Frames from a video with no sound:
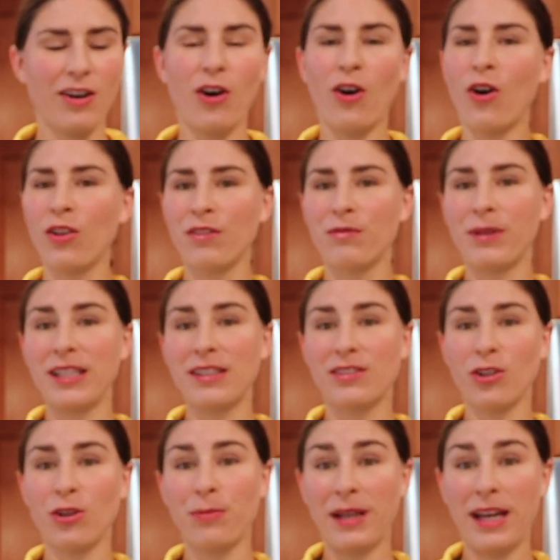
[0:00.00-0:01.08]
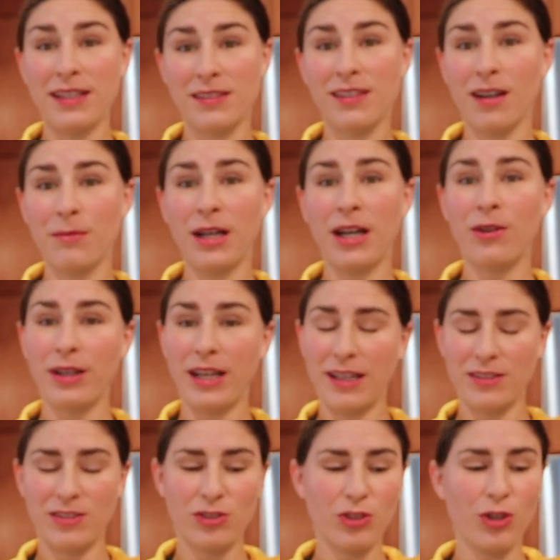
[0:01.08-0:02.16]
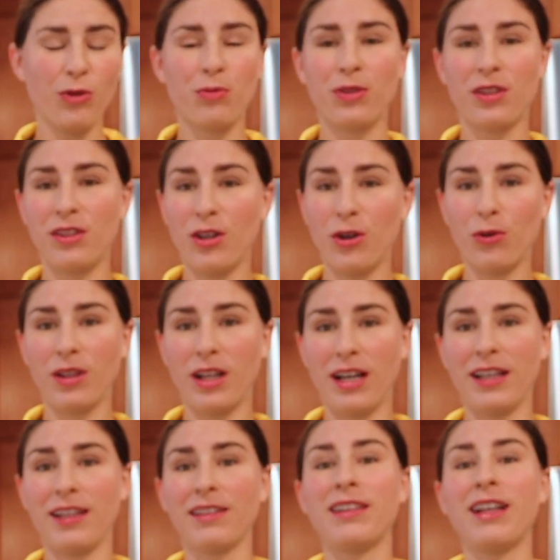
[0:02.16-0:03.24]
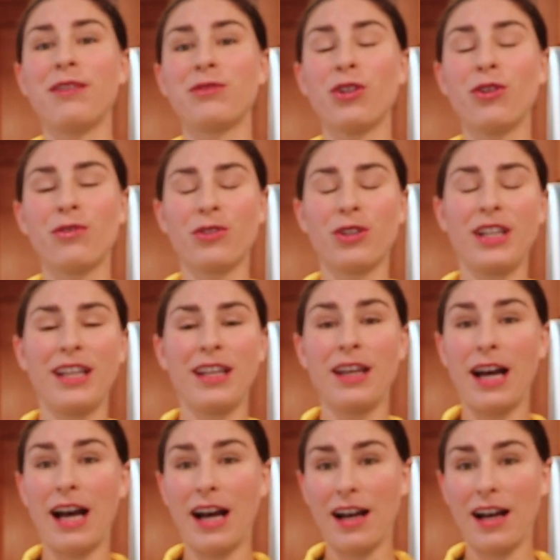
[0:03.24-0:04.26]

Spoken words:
all of my soap has come out as soap with no lye left over in it.